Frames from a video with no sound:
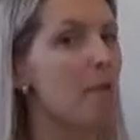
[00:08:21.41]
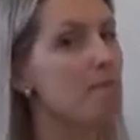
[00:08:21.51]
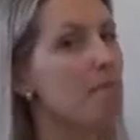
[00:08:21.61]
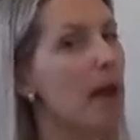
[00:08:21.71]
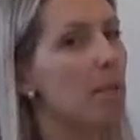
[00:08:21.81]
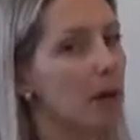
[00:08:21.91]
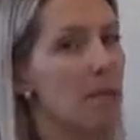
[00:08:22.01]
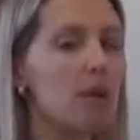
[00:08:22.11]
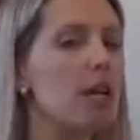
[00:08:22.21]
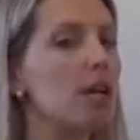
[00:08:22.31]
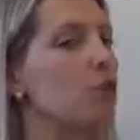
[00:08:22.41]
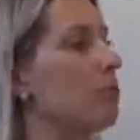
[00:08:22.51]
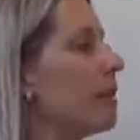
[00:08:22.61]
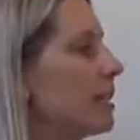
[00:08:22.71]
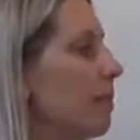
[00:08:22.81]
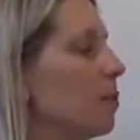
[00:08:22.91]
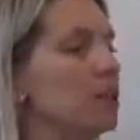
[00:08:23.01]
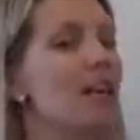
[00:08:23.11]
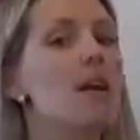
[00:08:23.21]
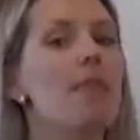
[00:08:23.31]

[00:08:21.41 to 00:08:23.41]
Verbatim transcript: I might want to put it in grouping symbols.